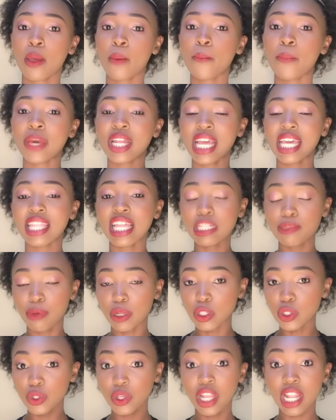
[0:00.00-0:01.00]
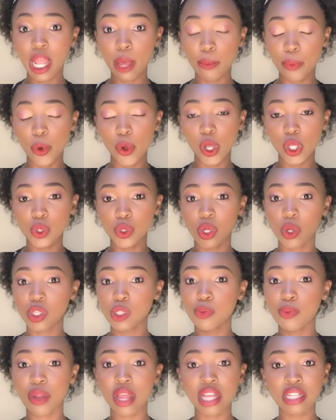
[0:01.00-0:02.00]
But at that particular point when I
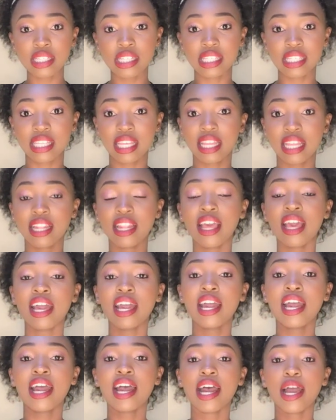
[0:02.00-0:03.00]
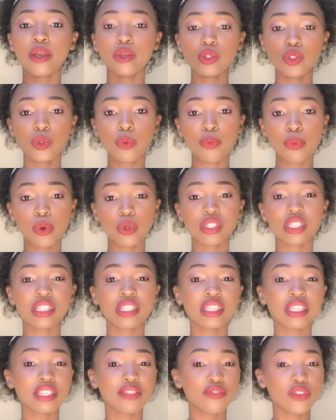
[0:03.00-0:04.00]
was practicing, I used to
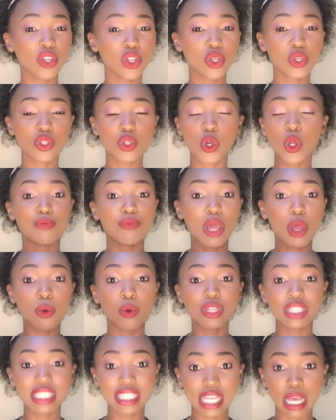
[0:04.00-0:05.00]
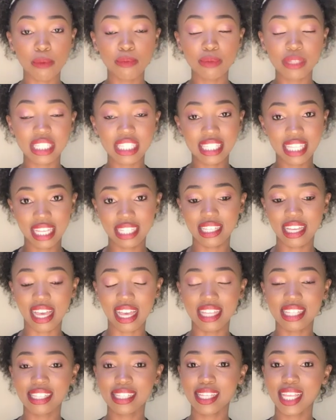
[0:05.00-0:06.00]
post these videos on my WhatsApp
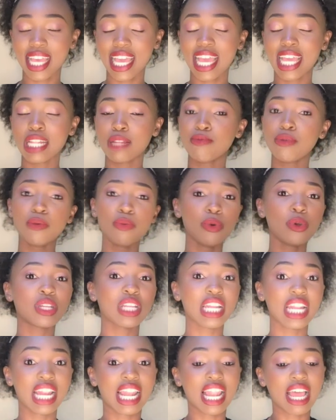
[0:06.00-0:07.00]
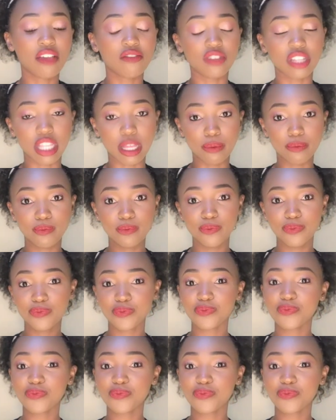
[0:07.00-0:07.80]
status and people really loved them.